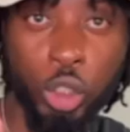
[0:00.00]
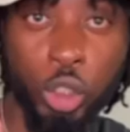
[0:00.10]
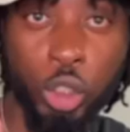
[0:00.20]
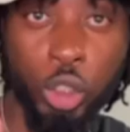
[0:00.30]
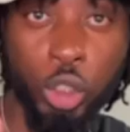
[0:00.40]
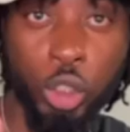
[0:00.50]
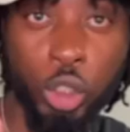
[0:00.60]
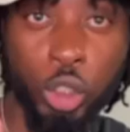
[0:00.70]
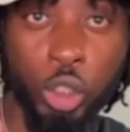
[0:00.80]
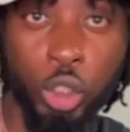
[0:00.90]

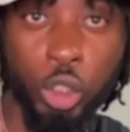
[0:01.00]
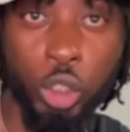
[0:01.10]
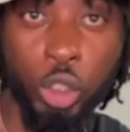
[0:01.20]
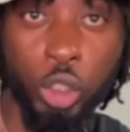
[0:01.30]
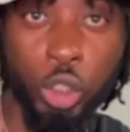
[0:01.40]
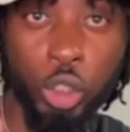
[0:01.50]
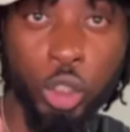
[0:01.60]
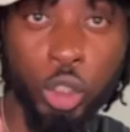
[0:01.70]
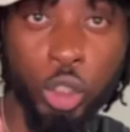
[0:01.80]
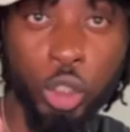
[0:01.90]

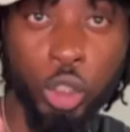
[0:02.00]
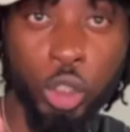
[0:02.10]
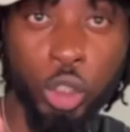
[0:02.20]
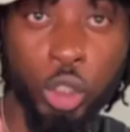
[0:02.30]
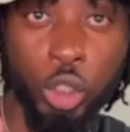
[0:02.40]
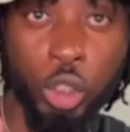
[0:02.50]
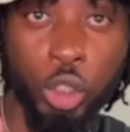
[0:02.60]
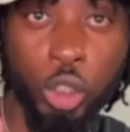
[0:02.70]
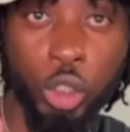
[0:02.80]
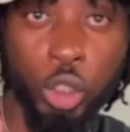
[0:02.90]

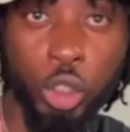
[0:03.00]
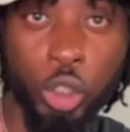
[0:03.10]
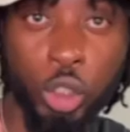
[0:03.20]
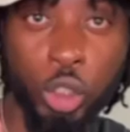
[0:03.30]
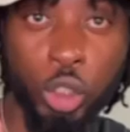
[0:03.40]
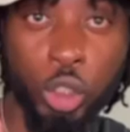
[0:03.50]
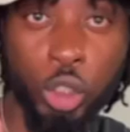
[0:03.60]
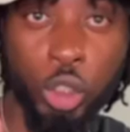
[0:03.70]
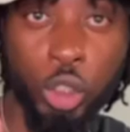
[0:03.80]
No words are spoken by the person on screen.